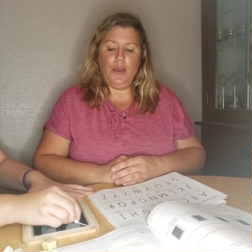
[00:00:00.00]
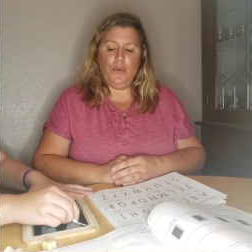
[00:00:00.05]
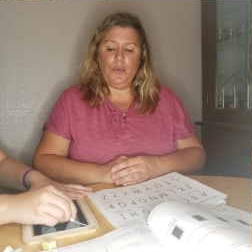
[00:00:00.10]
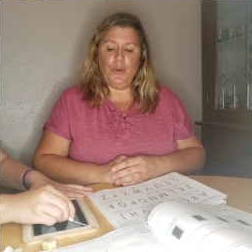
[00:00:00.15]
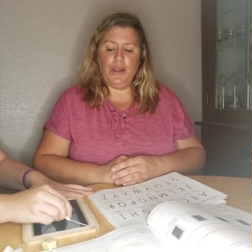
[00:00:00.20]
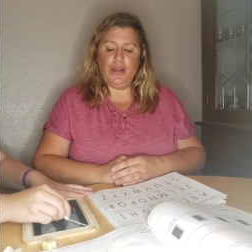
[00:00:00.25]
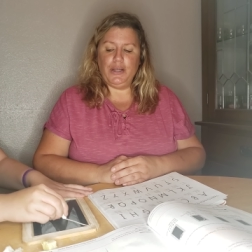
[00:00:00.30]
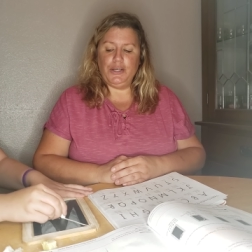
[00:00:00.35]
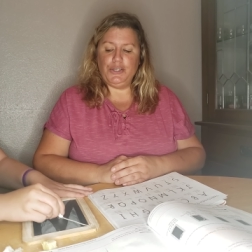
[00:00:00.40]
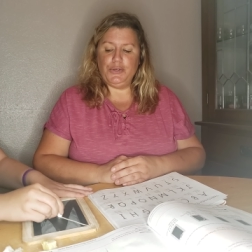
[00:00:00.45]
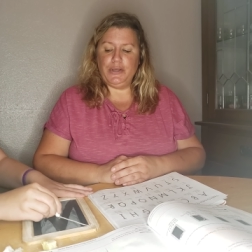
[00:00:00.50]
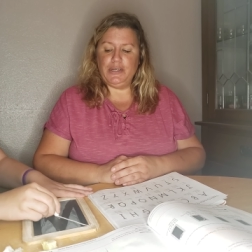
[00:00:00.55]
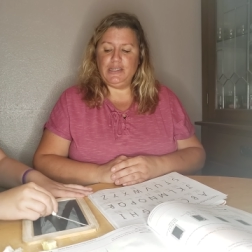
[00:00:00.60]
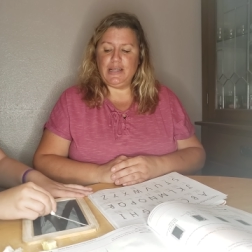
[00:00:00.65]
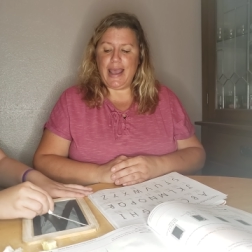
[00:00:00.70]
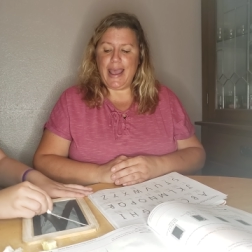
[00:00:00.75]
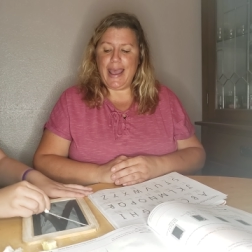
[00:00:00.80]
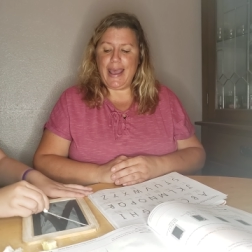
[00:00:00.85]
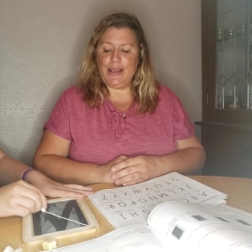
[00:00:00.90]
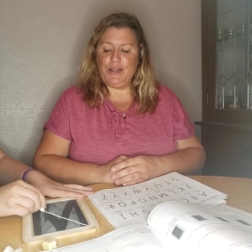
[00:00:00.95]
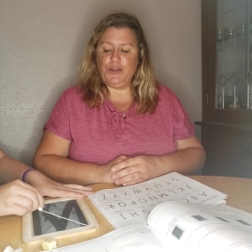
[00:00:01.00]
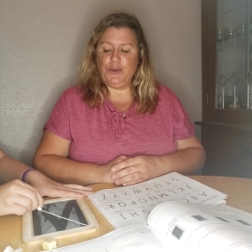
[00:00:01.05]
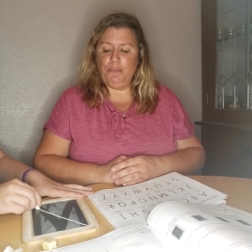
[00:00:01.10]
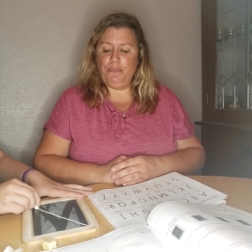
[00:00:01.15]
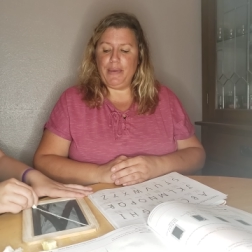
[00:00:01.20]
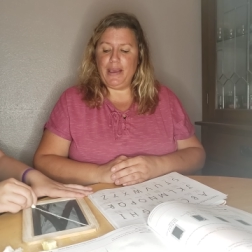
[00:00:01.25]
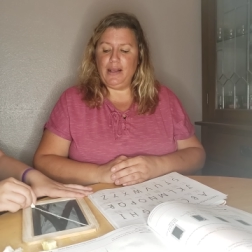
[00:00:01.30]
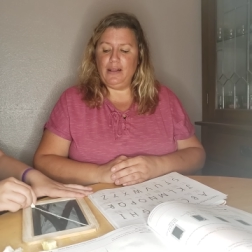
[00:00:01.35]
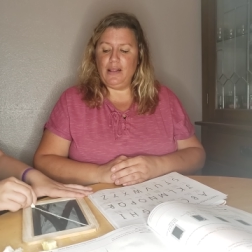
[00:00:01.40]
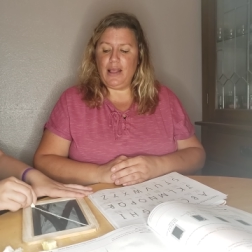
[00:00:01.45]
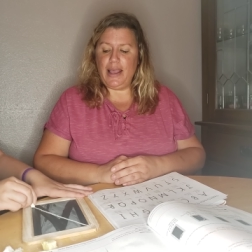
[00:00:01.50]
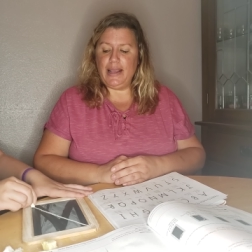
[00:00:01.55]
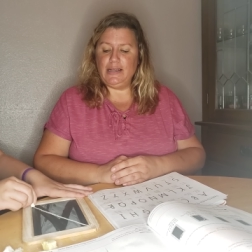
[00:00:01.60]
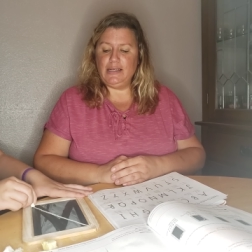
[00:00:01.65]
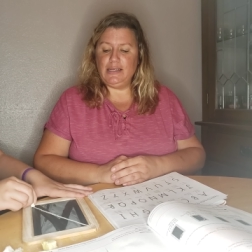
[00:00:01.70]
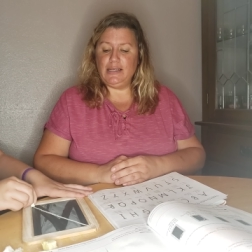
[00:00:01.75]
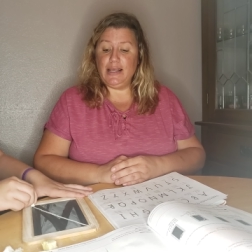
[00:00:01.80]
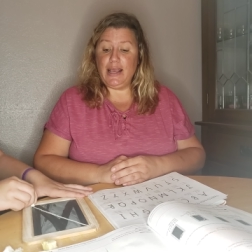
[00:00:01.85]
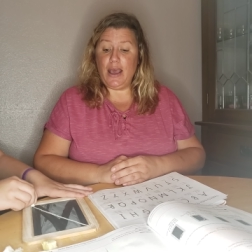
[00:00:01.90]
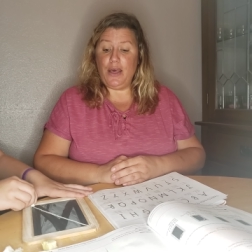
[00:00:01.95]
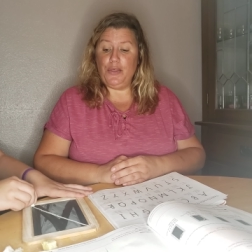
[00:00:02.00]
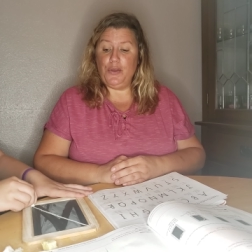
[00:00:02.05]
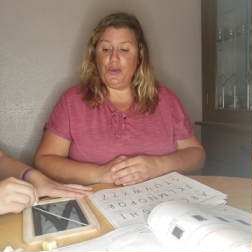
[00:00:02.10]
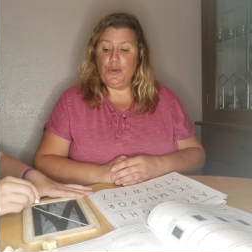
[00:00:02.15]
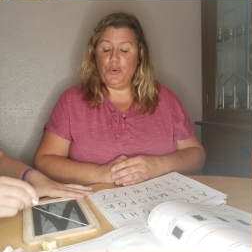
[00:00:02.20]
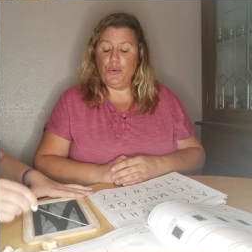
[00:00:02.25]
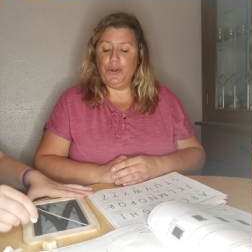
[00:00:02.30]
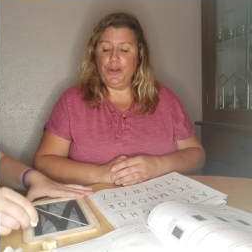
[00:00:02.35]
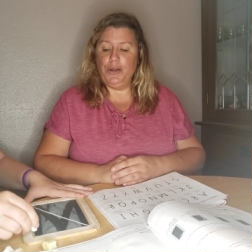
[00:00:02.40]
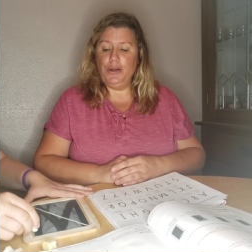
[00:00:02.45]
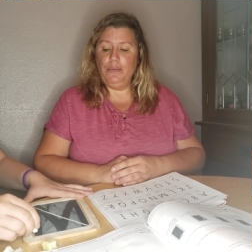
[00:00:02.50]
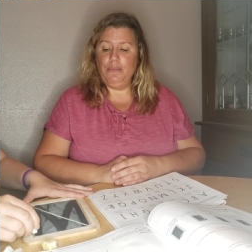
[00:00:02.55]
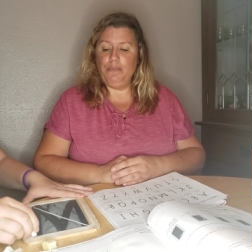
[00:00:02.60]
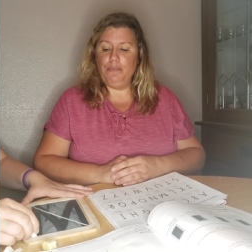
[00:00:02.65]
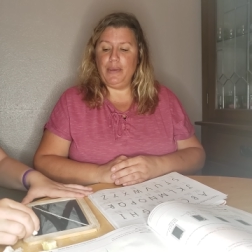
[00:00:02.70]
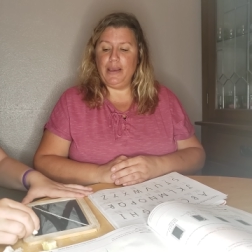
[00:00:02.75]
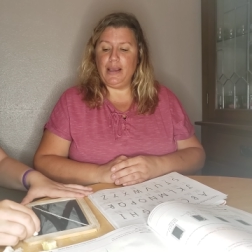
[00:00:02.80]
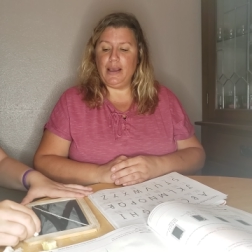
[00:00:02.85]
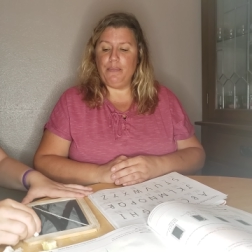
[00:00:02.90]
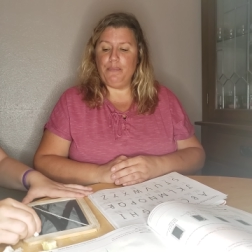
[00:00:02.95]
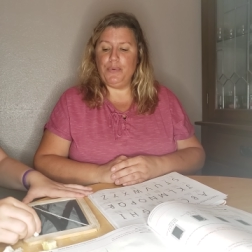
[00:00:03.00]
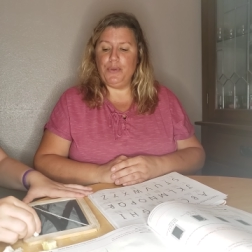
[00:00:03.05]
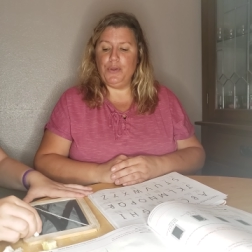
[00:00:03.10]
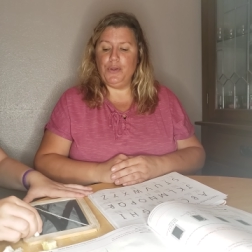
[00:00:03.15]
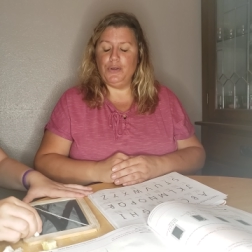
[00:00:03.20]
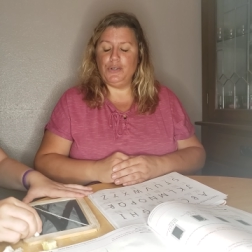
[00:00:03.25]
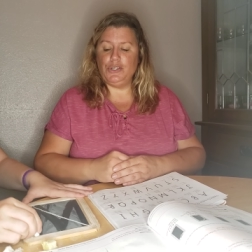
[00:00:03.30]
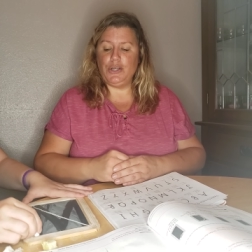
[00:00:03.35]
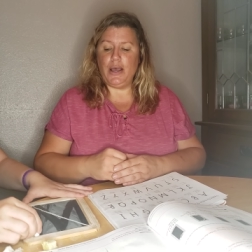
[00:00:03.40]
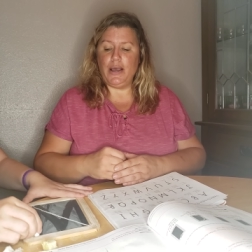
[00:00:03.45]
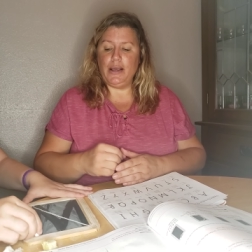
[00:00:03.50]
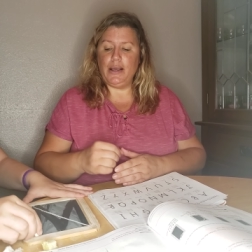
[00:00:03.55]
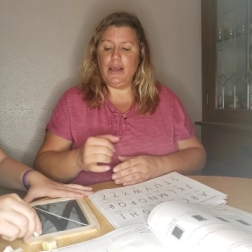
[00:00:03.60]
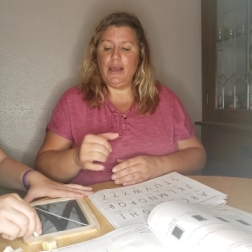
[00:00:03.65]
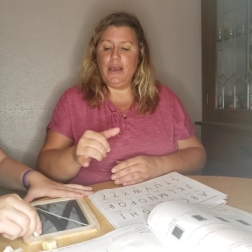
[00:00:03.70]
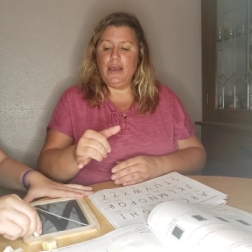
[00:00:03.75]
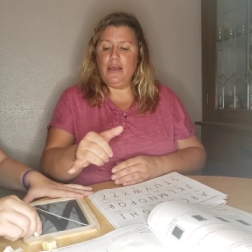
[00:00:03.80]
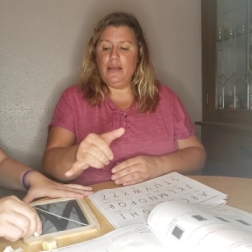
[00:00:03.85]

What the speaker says: We're going to do a diagonal big line to the other corner. Pick up your chalk.